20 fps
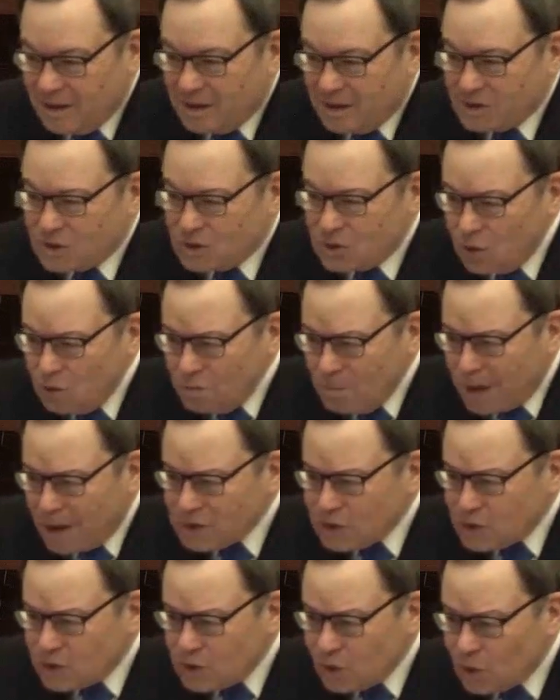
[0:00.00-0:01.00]
So
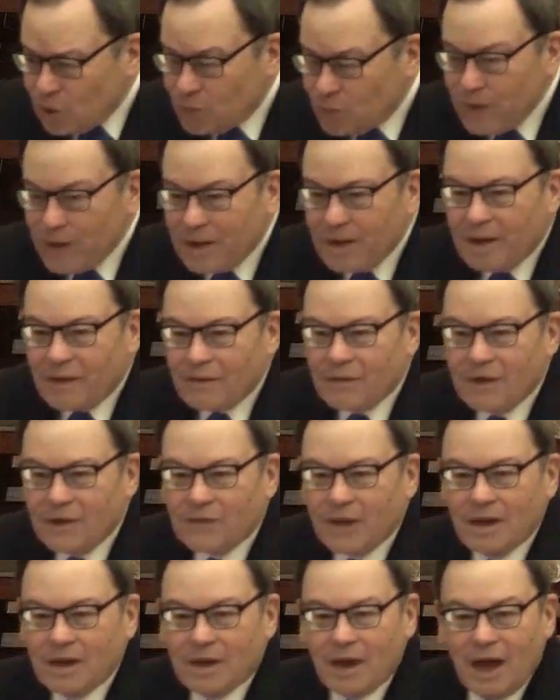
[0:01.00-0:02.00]
much so that
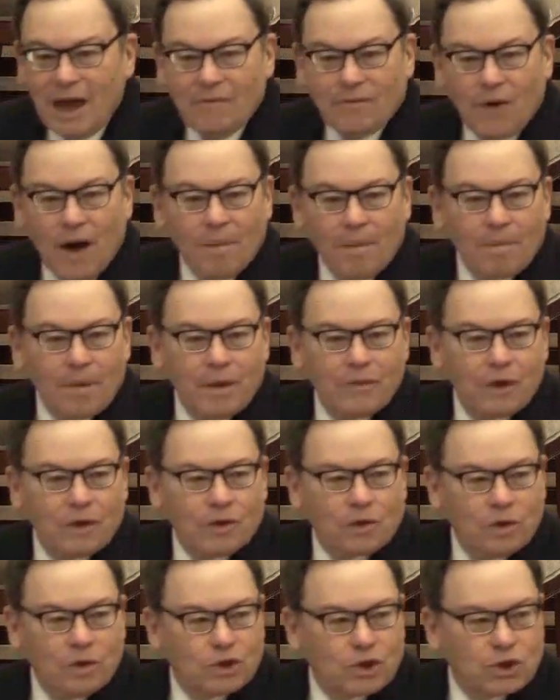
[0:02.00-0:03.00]
they gave up their
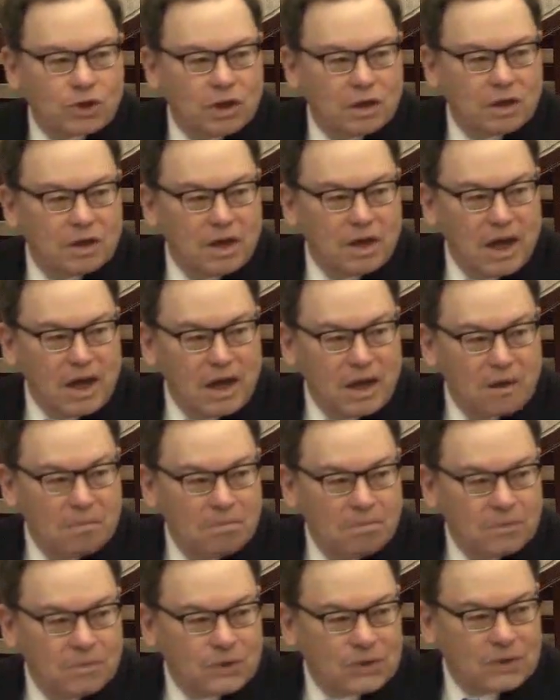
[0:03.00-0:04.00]
Christian
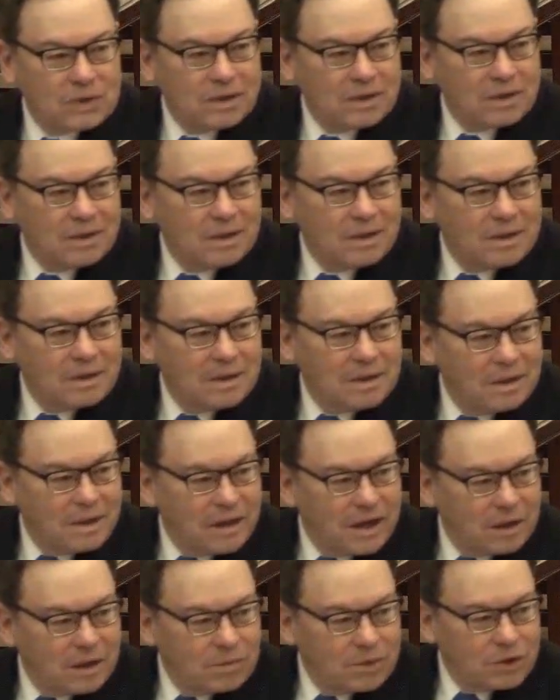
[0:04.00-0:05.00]
names
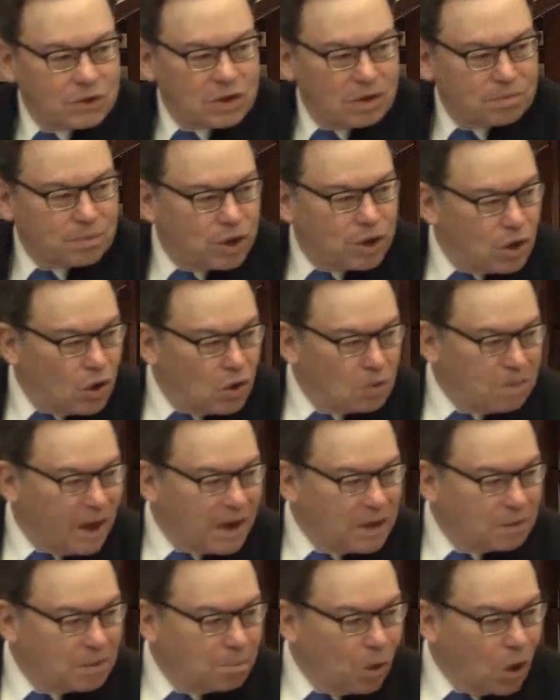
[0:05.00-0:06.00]
and were simply known
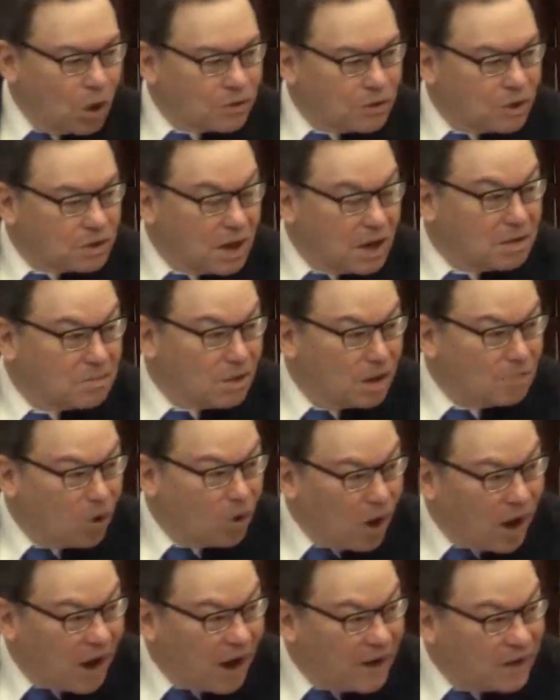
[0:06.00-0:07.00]
by the book that they
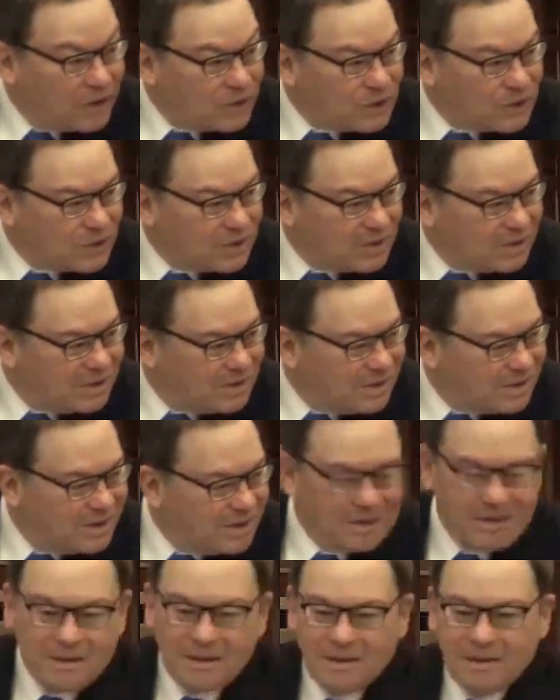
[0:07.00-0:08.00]
memorized.
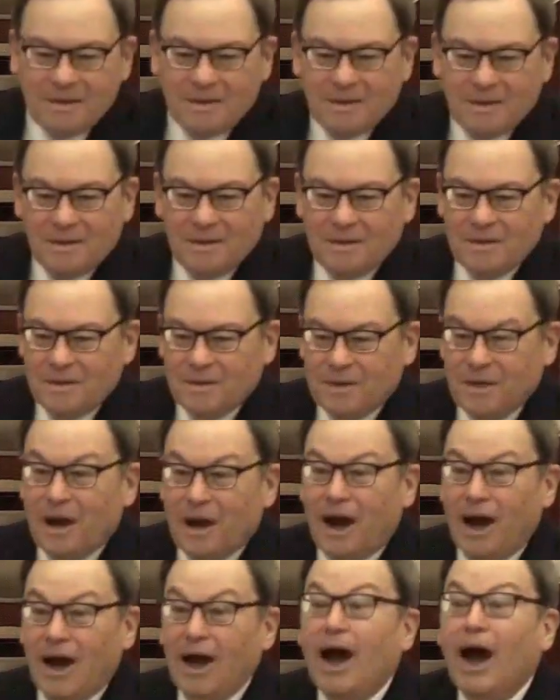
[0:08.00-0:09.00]

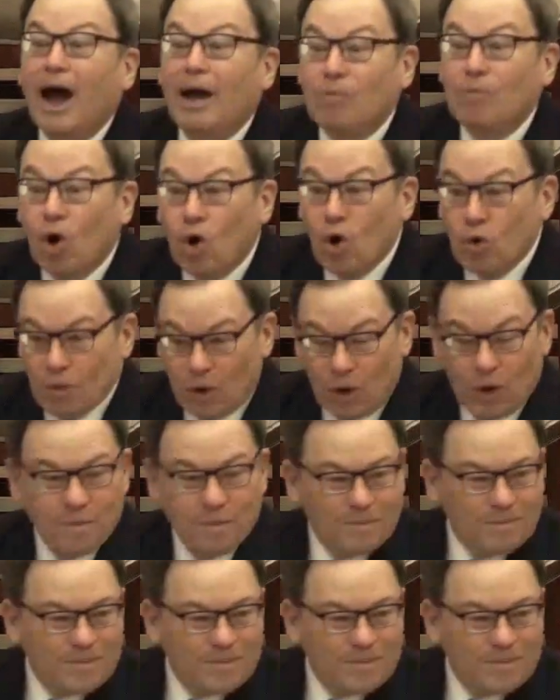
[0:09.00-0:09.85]
Hi, I'm Homer.